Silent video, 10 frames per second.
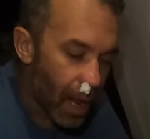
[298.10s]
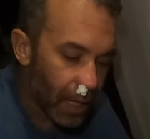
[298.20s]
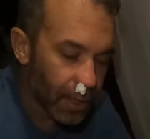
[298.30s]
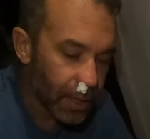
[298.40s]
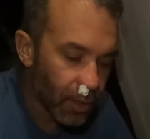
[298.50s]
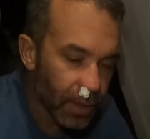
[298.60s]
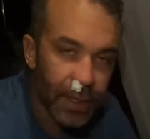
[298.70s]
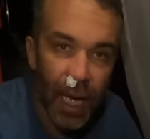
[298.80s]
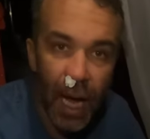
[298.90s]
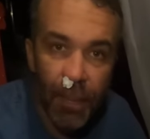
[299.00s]
And this one
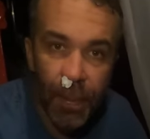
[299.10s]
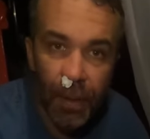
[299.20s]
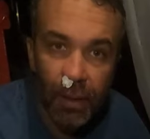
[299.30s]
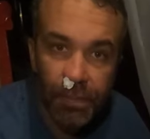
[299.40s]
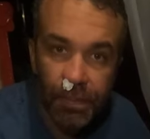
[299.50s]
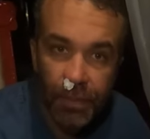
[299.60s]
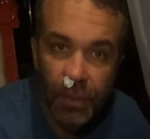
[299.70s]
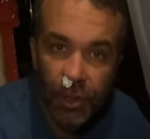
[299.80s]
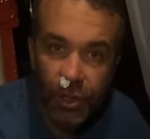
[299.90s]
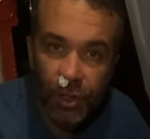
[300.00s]
is the apple
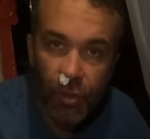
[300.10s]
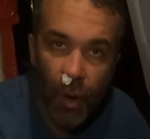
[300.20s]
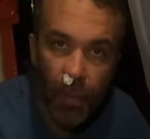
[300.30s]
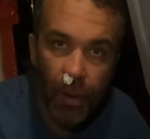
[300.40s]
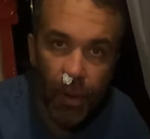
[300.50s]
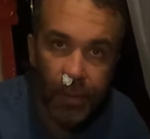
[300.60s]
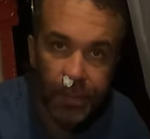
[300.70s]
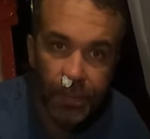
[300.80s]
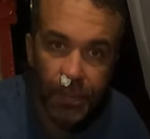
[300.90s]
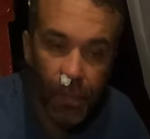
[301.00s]
Scrambled
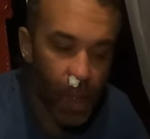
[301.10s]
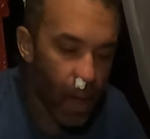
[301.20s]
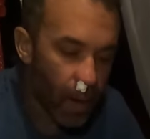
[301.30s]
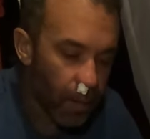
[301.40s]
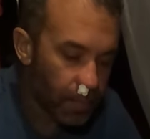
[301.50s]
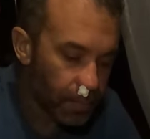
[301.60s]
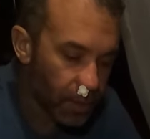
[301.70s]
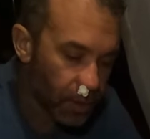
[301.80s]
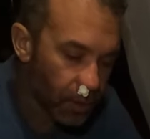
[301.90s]
apple.